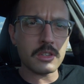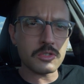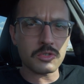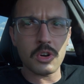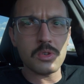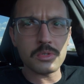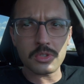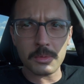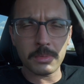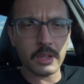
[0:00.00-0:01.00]
drones
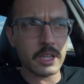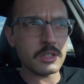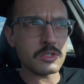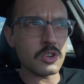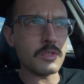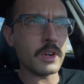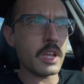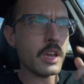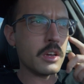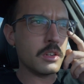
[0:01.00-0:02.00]
or planes
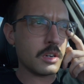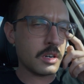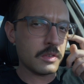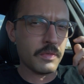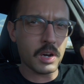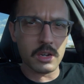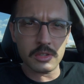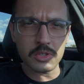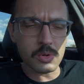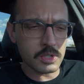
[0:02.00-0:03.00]
overhead
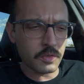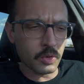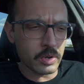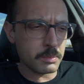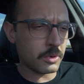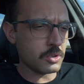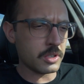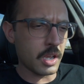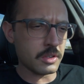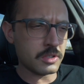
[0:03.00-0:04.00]
of George Floyd
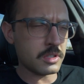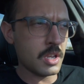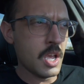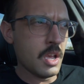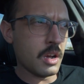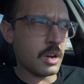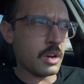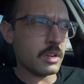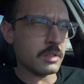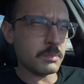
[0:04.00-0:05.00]
protests
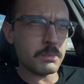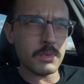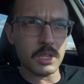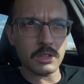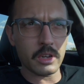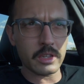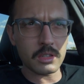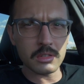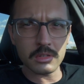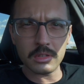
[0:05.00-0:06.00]
in
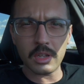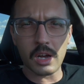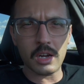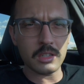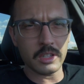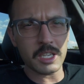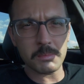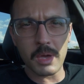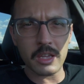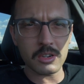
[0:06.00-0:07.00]
like late
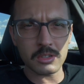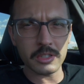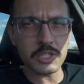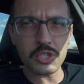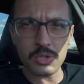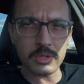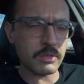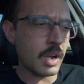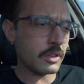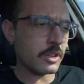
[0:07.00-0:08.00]
May, early June,
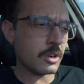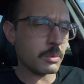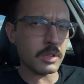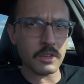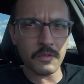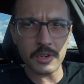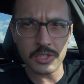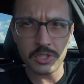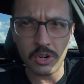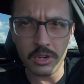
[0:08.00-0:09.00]
around there when they
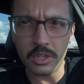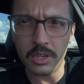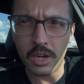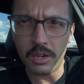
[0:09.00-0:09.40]
first started